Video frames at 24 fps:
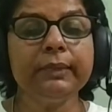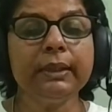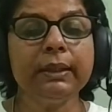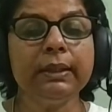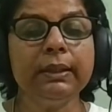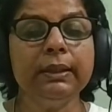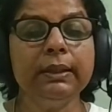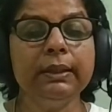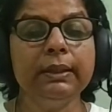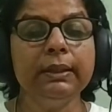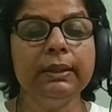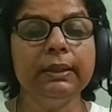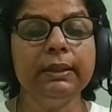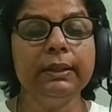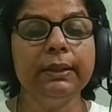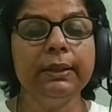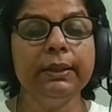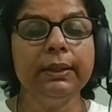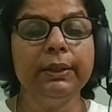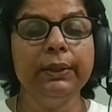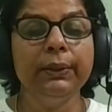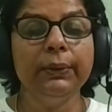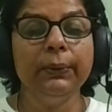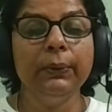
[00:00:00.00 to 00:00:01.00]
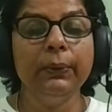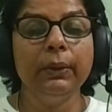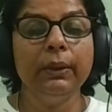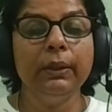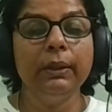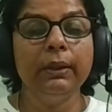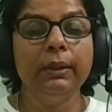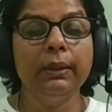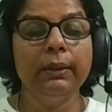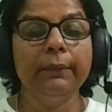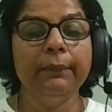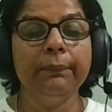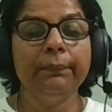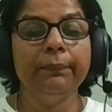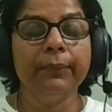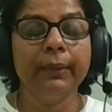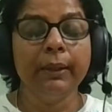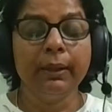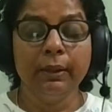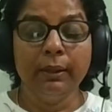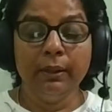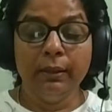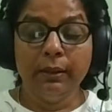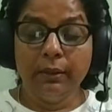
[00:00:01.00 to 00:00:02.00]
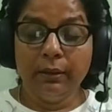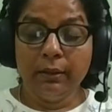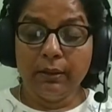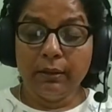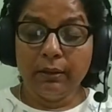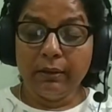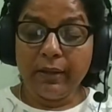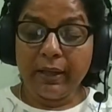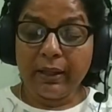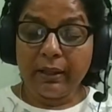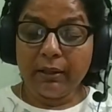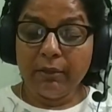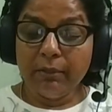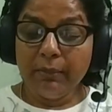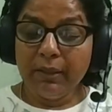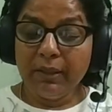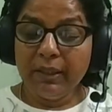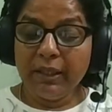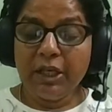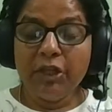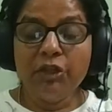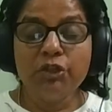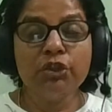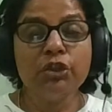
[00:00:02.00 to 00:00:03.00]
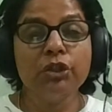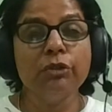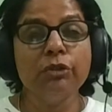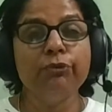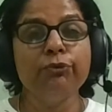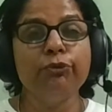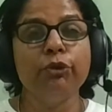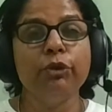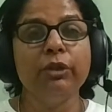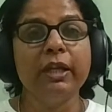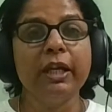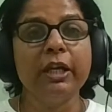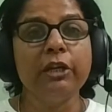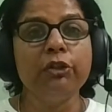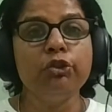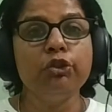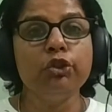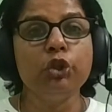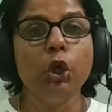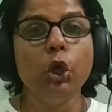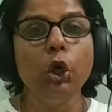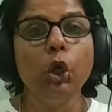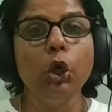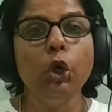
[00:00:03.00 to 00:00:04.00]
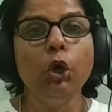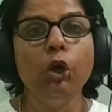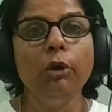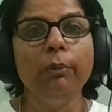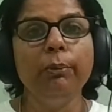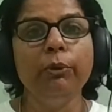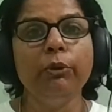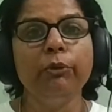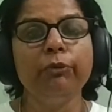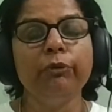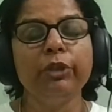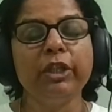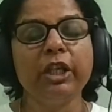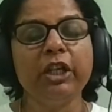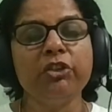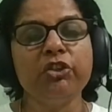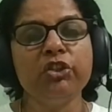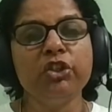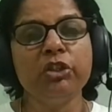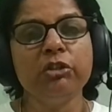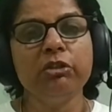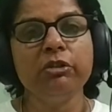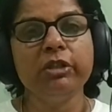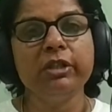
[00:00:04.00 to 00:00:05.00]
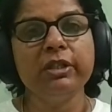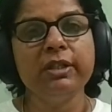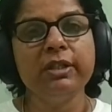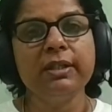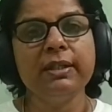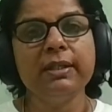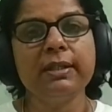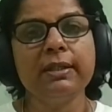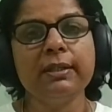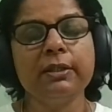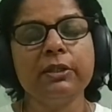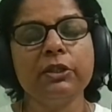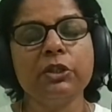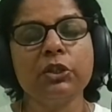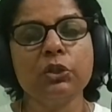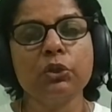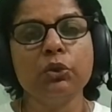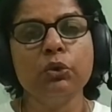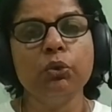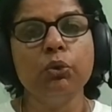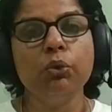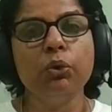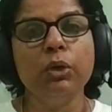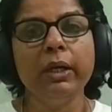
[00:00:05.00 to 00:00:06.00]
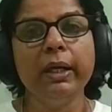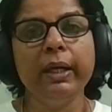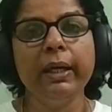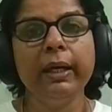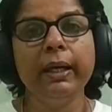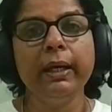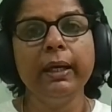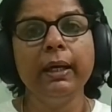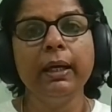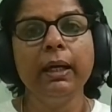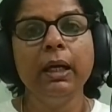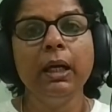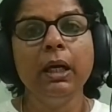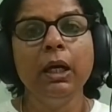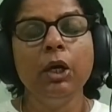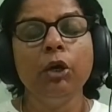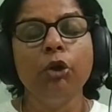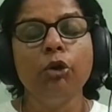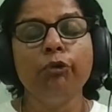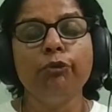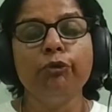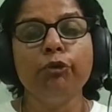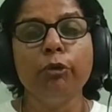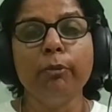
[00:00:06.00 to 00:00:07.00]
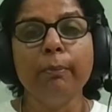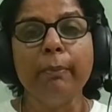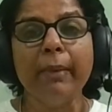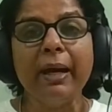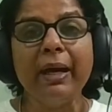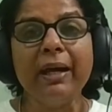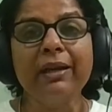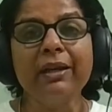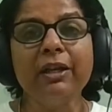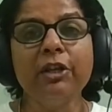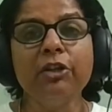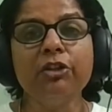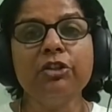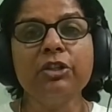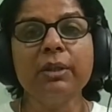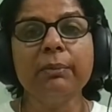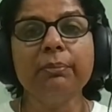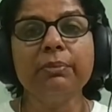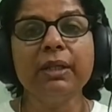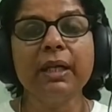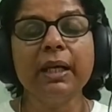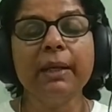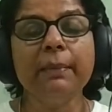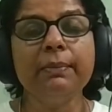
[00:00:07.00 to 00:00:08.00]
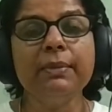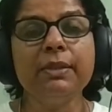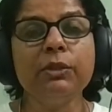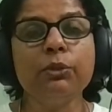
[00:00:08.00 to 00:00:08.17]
uh, you know um, a recommendation for their job or for their children's uh, schooling or for marriage sometimes